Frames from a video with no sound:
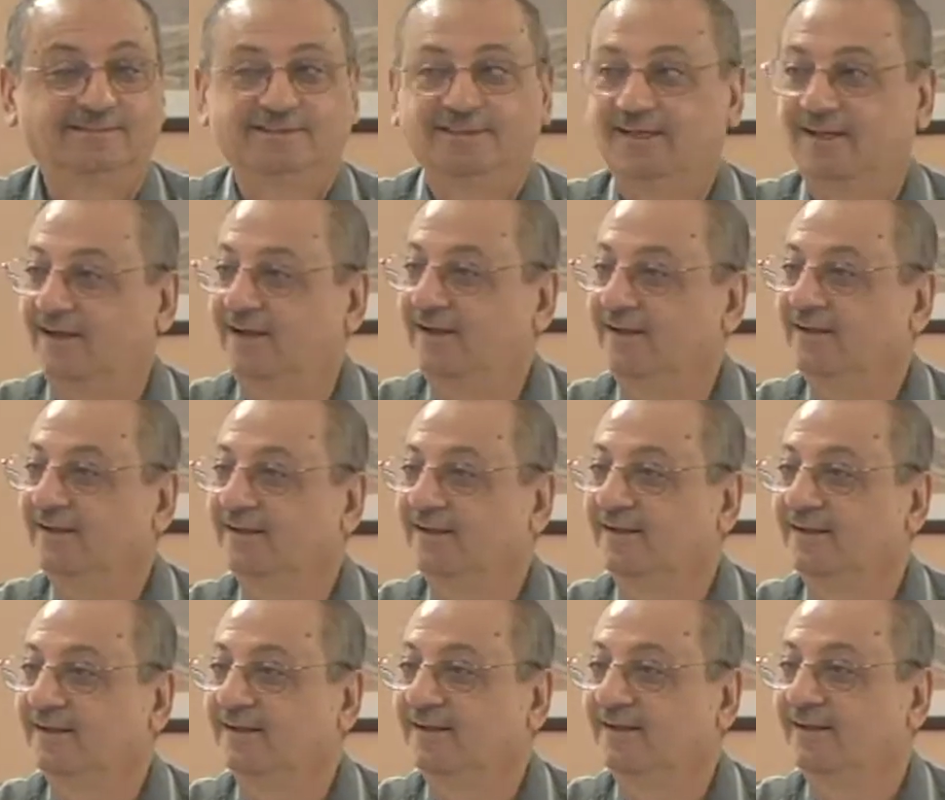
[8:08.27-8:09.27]

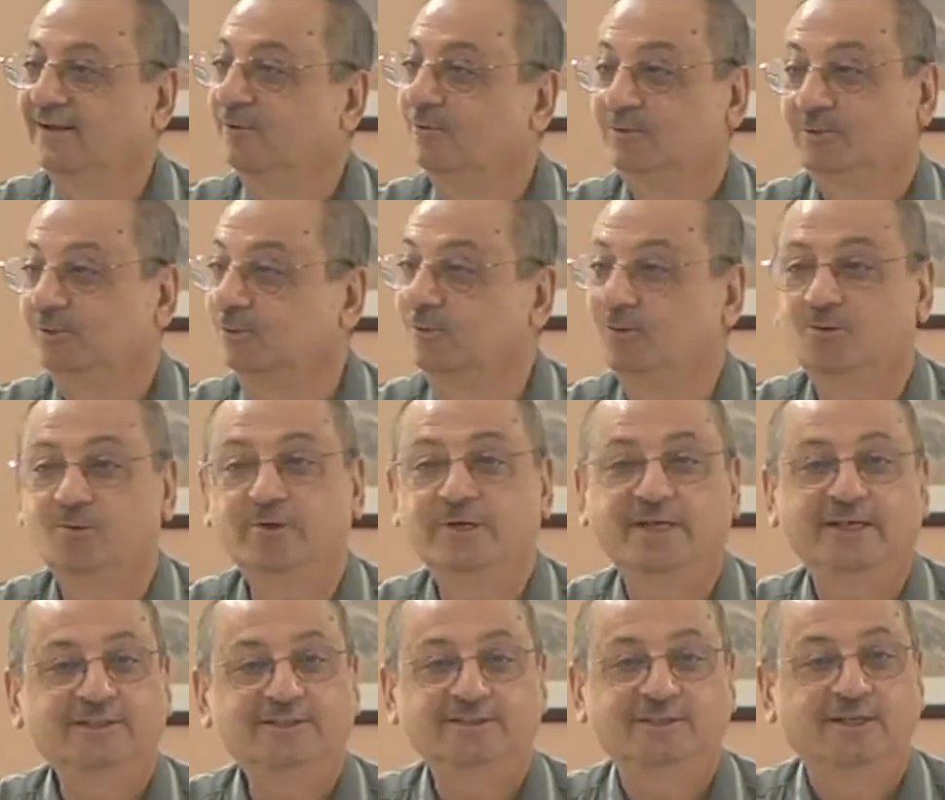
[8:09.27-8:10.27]
Sukoon
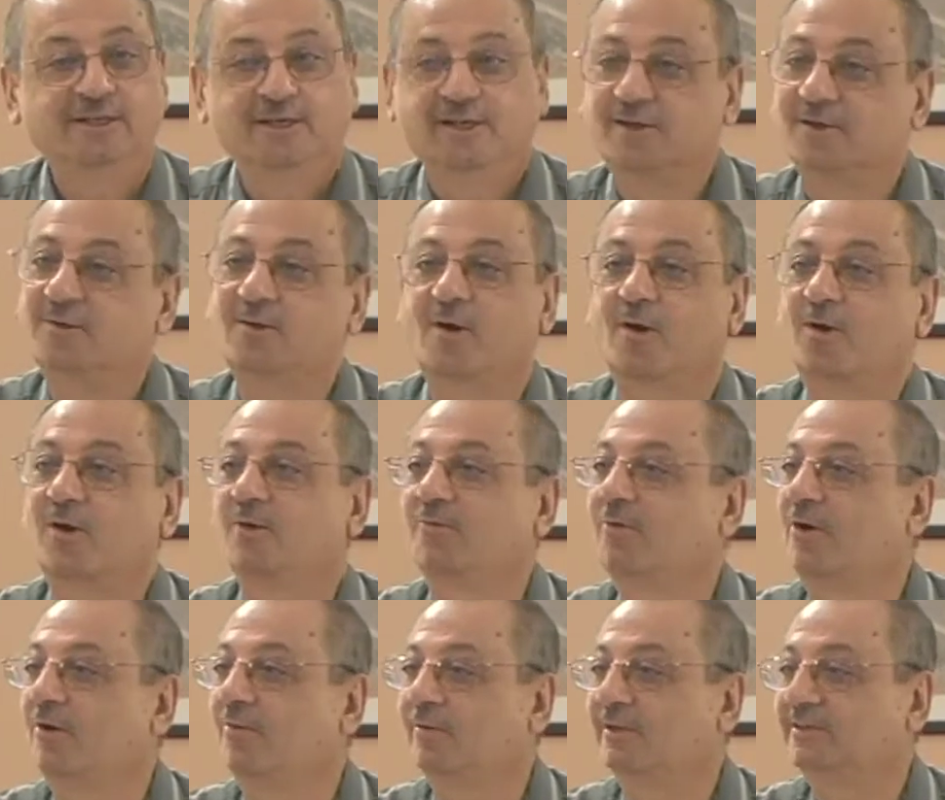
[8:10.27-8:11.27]
is not a
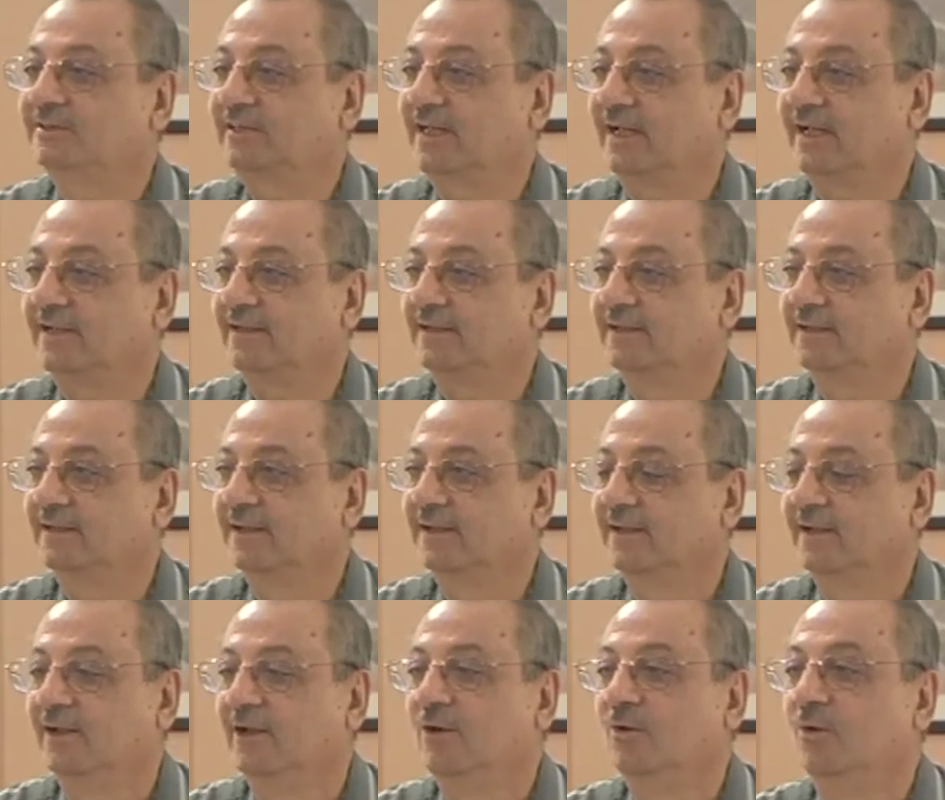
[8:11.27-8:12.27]
vowel sign.
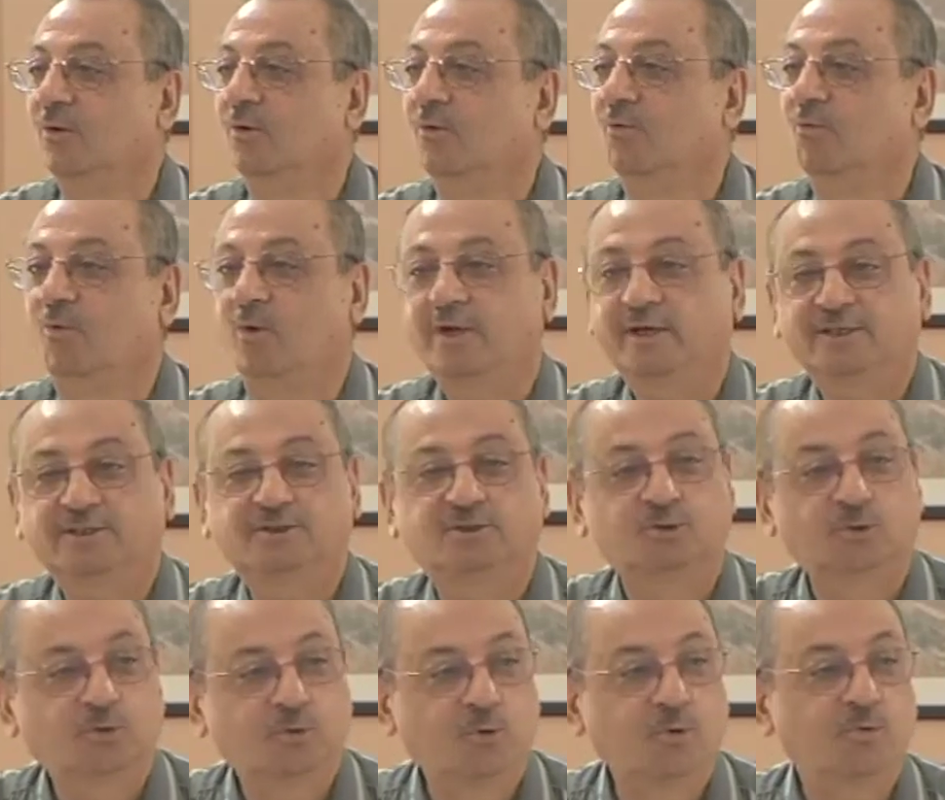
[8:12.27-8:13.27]
What is
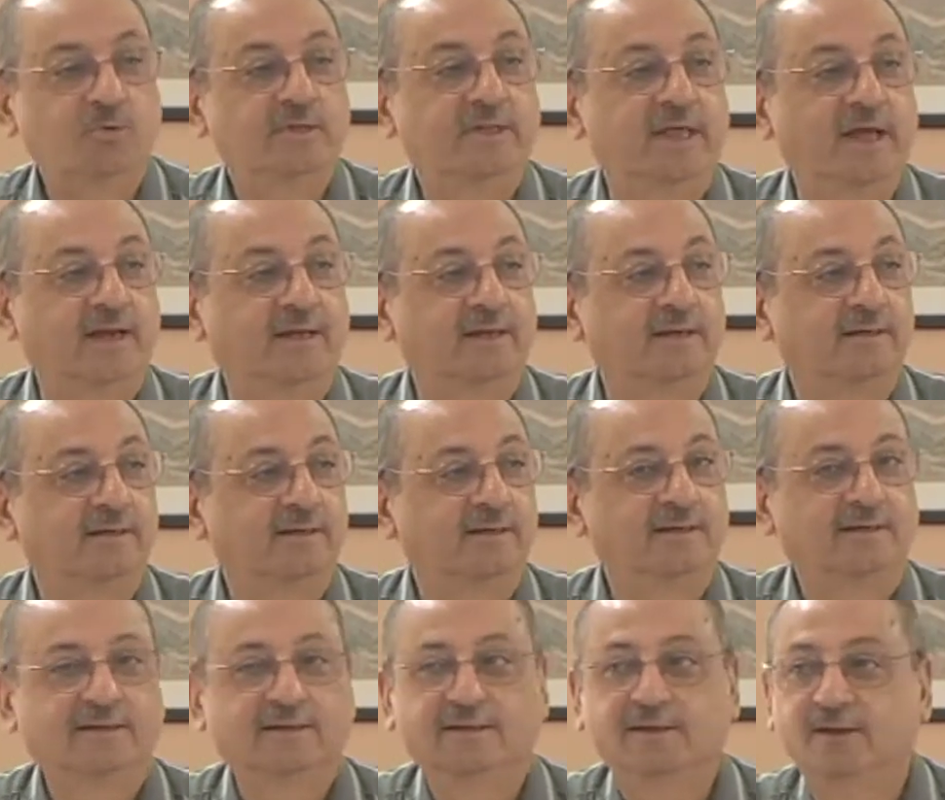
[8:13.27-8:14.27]
sukoon then?
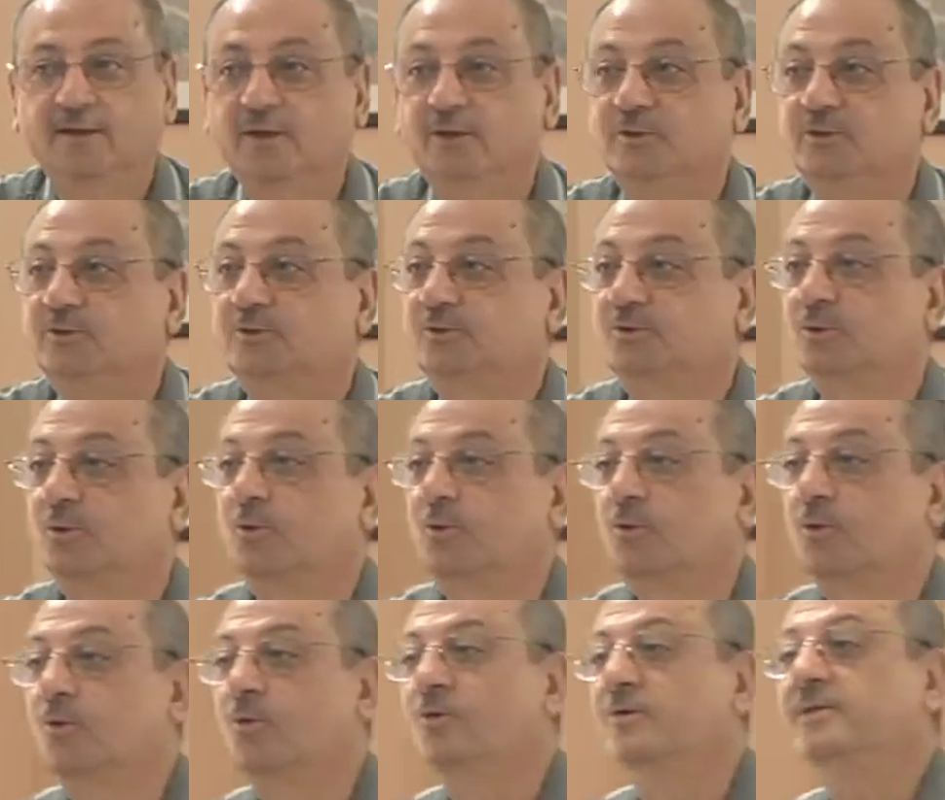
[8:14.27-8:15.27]

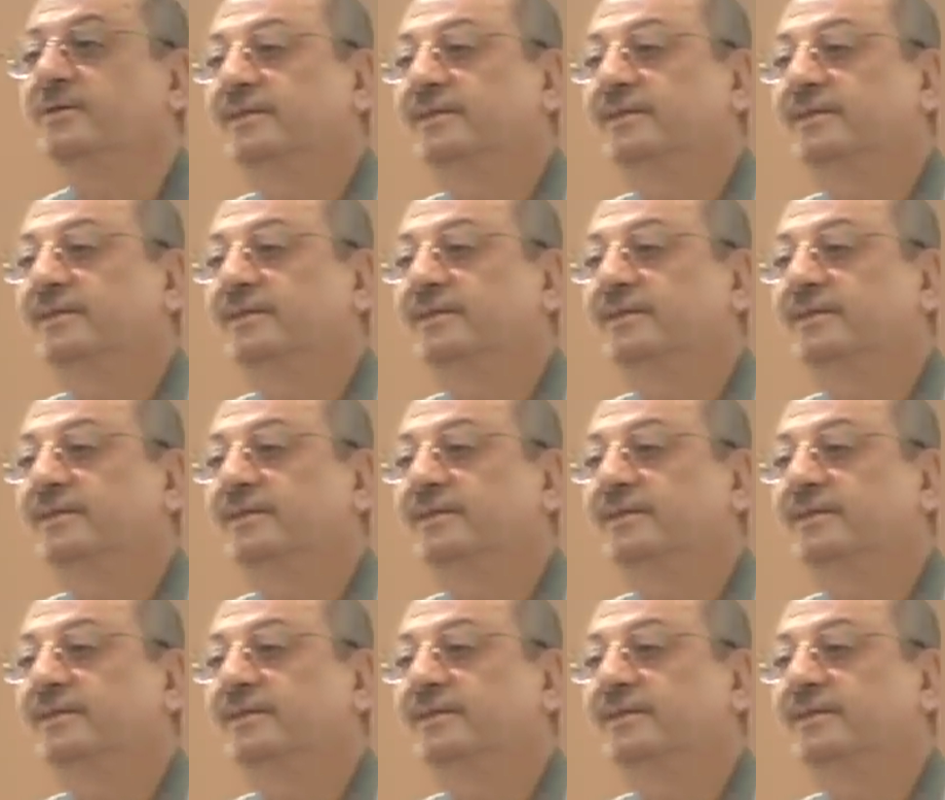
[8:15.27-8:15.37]
Sukoon